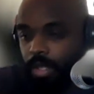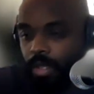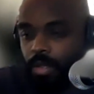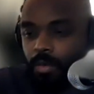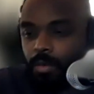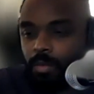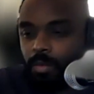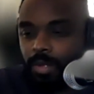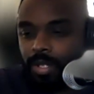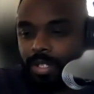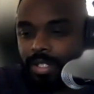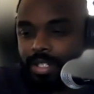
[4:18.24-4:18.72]

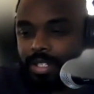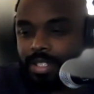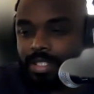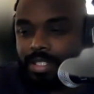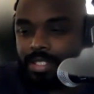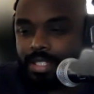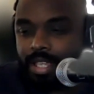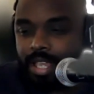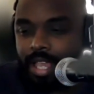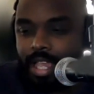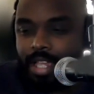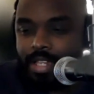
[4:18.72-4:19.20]
what does
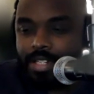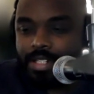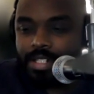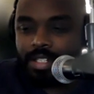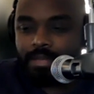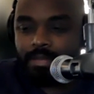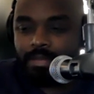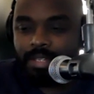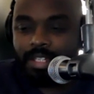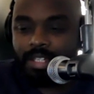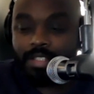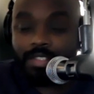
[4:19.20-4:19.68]
it
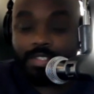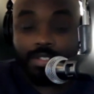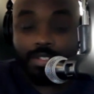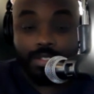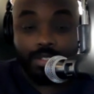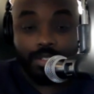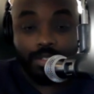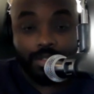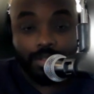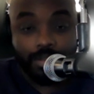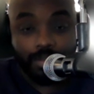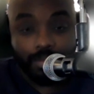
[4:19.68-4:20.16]
actually mean to
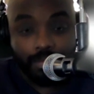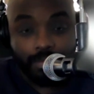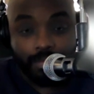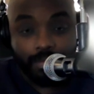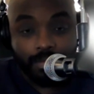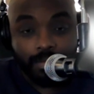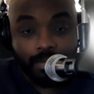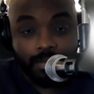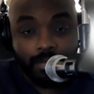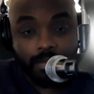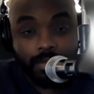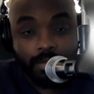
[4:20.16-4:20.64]
you
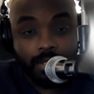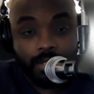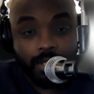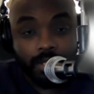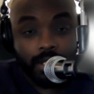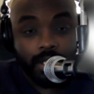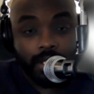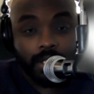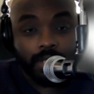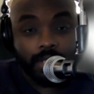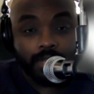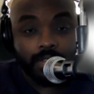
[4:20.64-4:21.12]

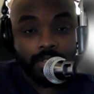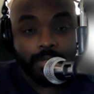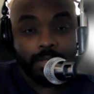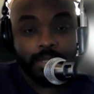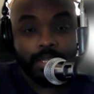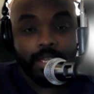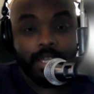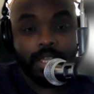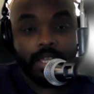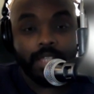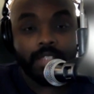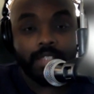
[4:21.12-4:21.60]
to
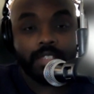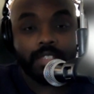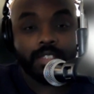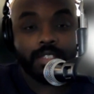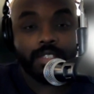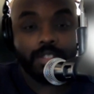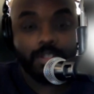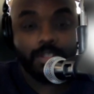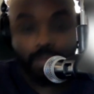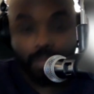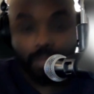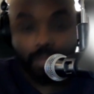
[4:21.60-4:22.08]
be a
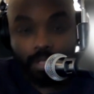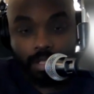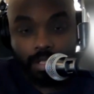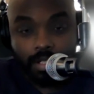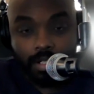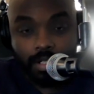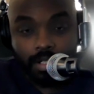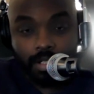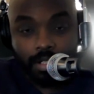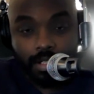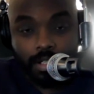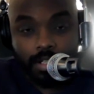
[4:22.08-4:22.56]
steward
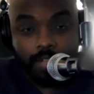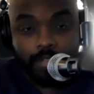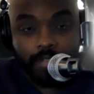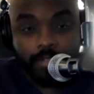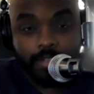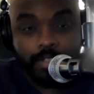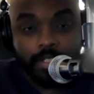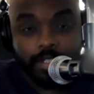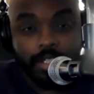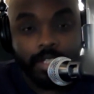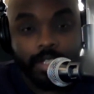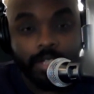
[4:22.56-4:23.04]
of
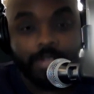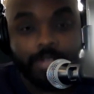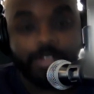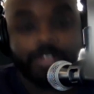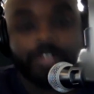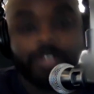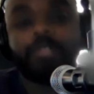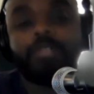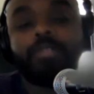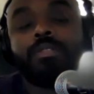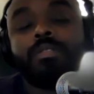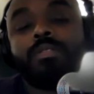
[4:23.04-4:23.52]
the ocean?